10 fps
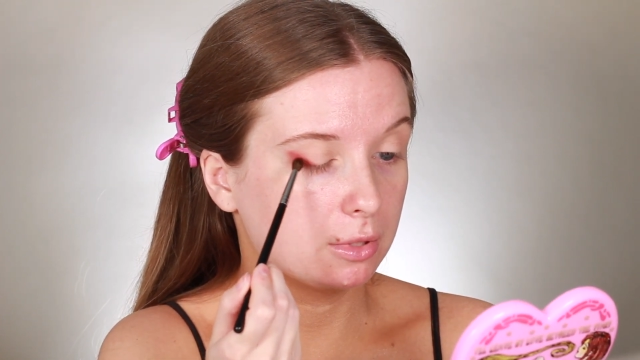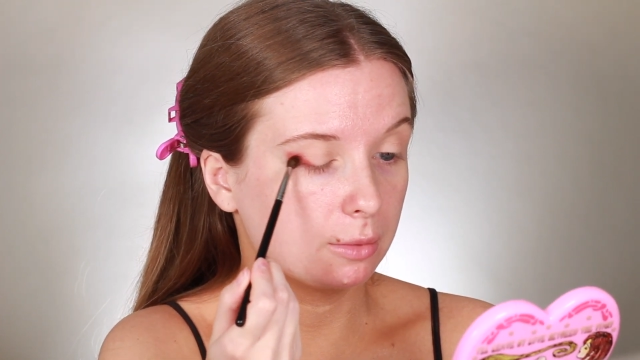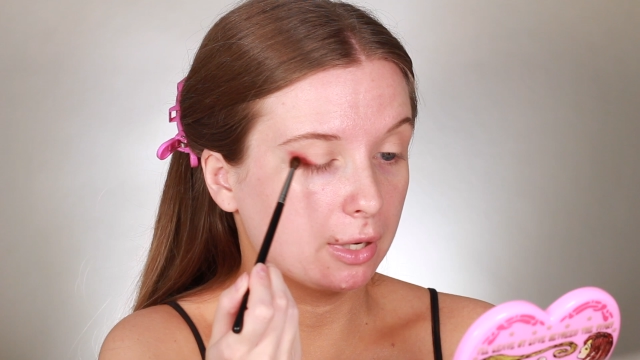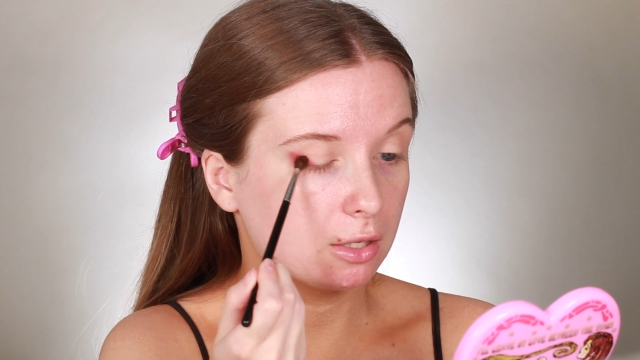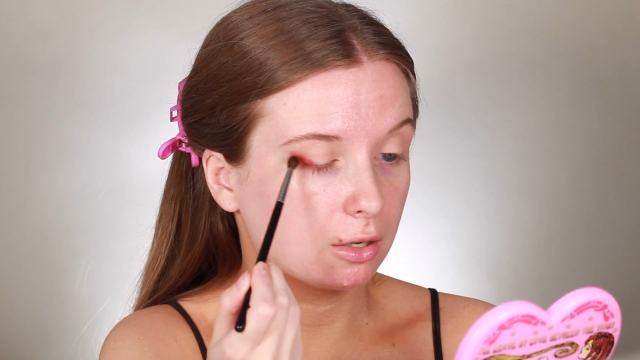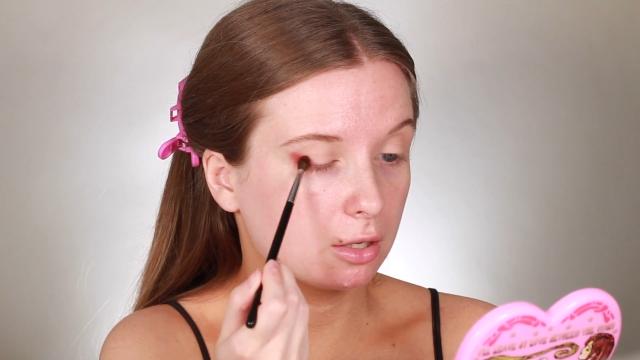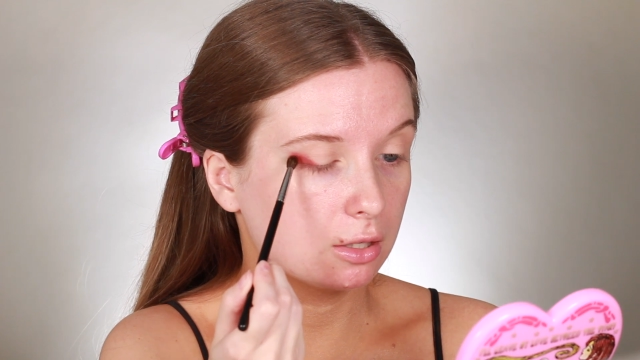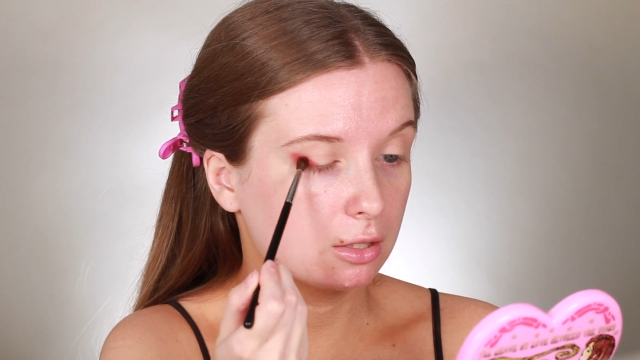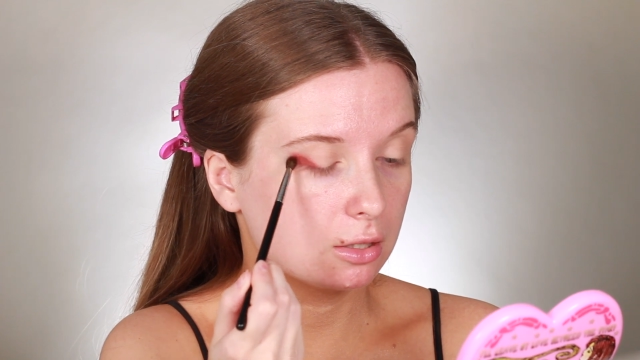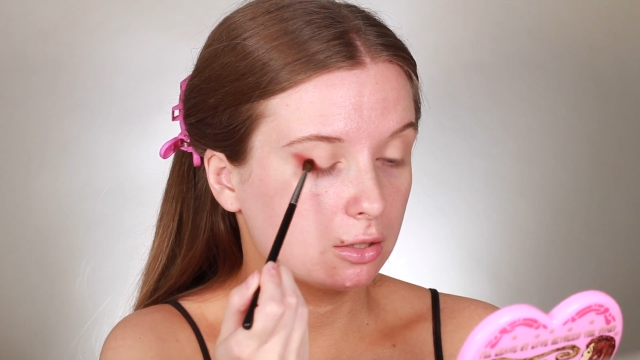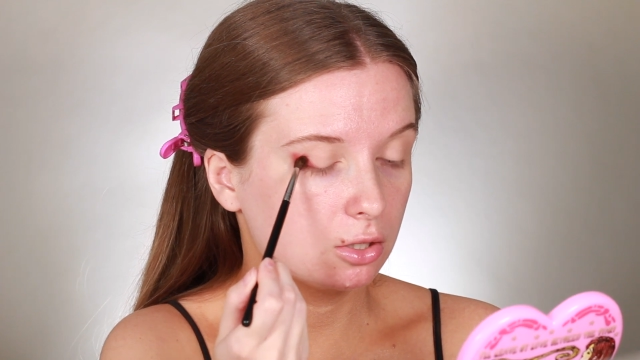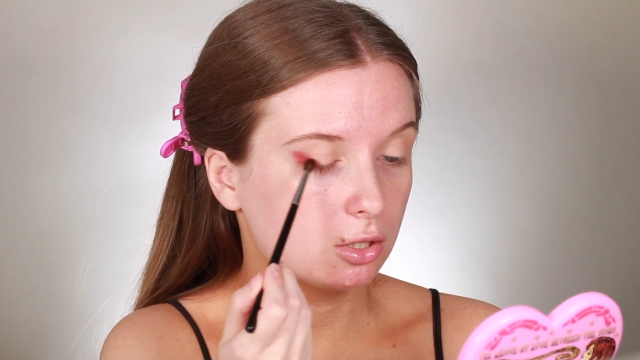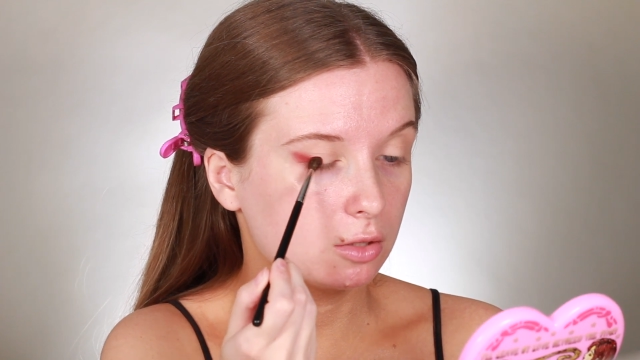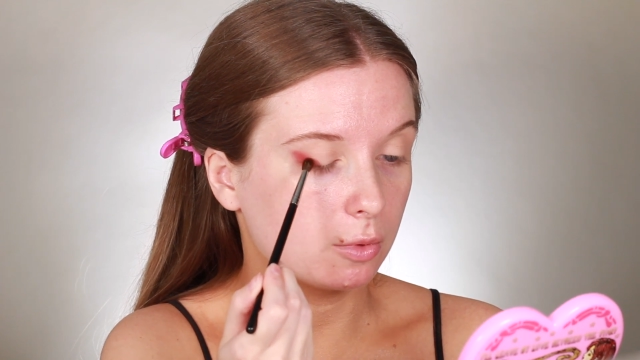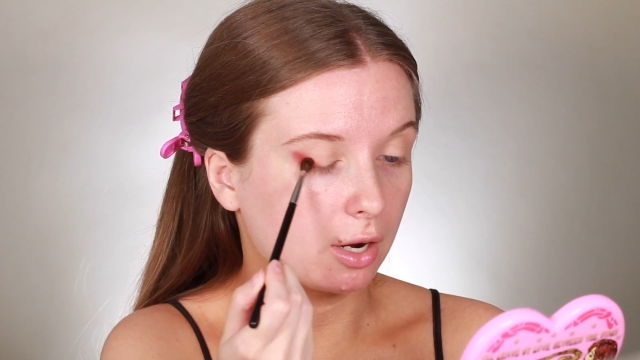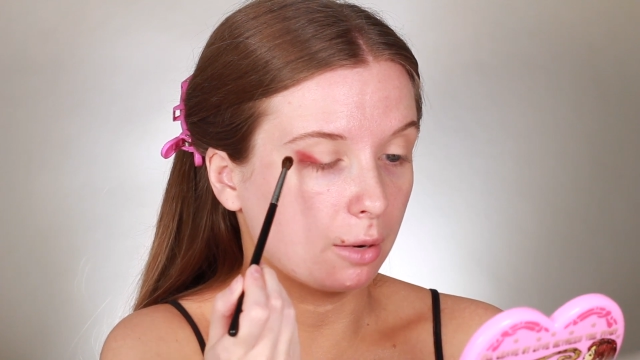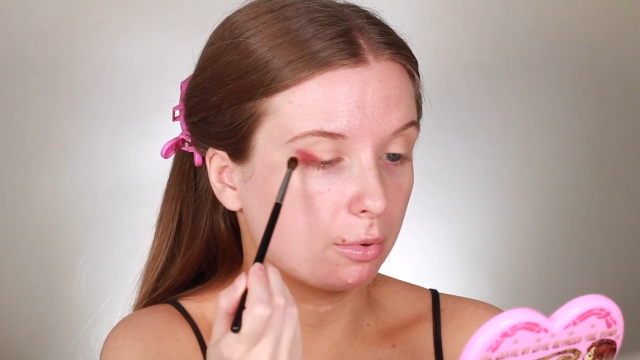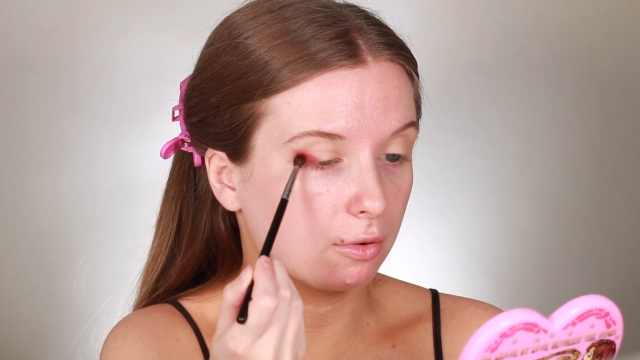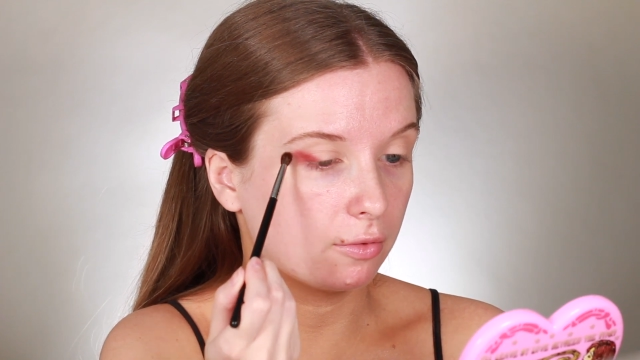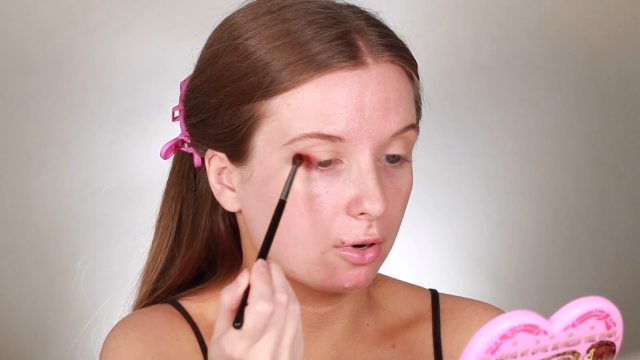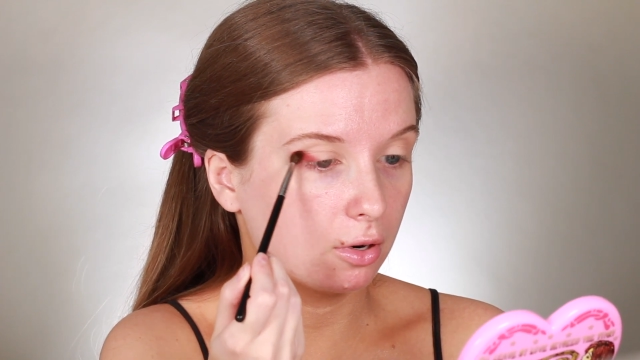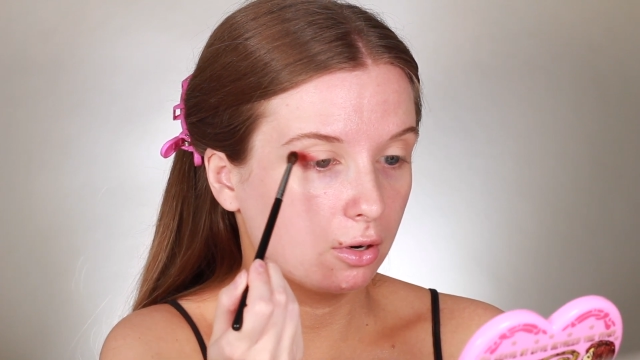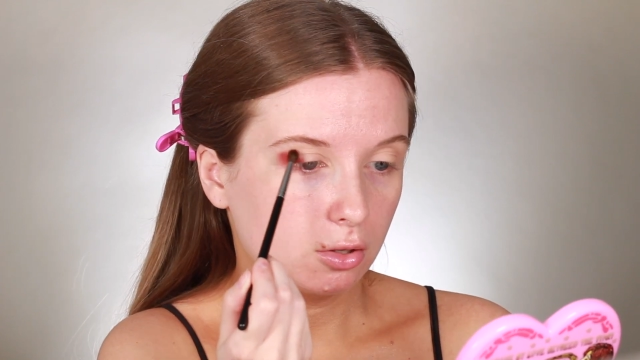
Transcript: to my darkest. It's just what I prefer.